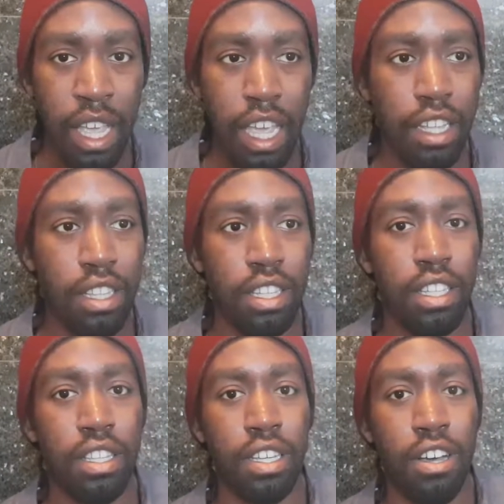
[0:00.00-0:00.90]
And
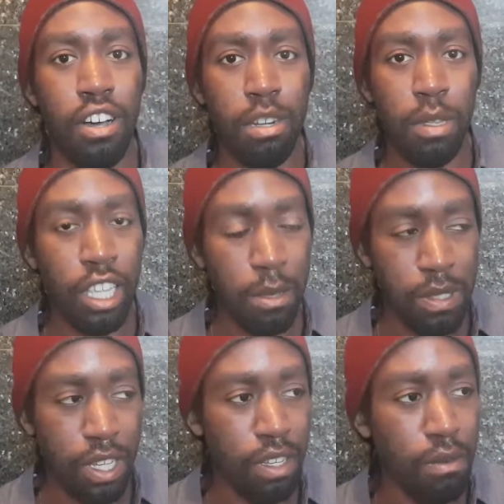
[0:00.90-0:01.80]
the economy
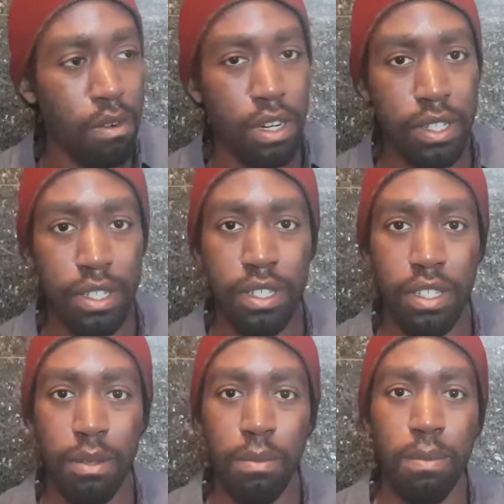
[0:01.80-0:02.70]
keeps getting worse,
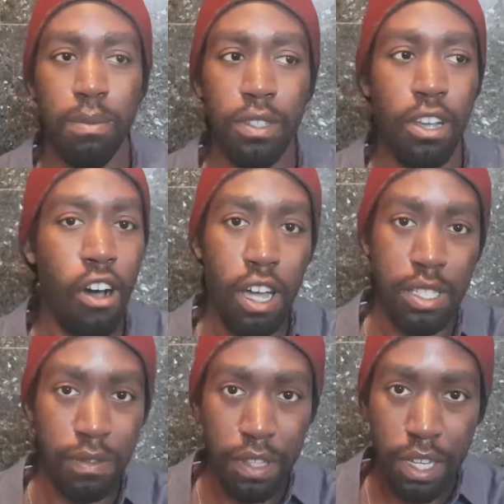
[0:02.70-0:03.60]
the
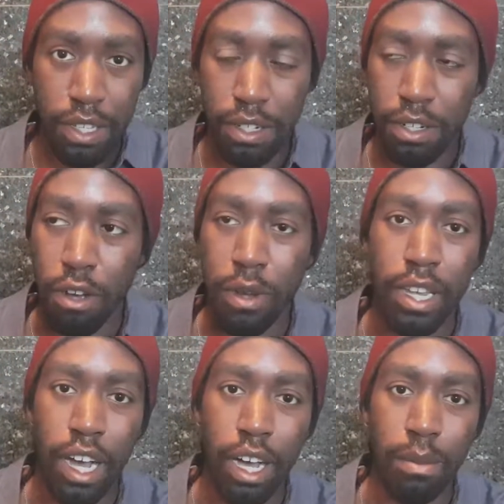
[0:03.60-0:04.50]
costs for things are
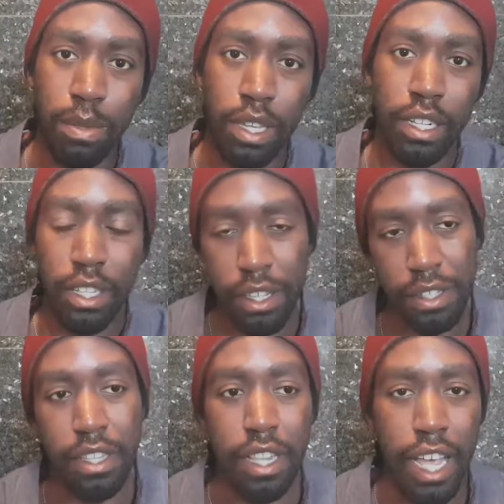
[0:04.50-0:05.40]
going up, and this
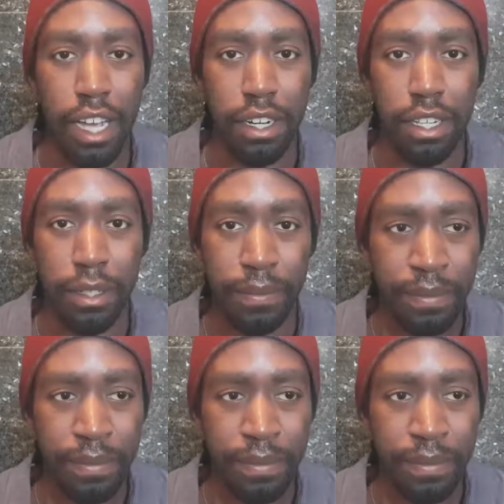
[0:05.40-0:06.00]
and that, and,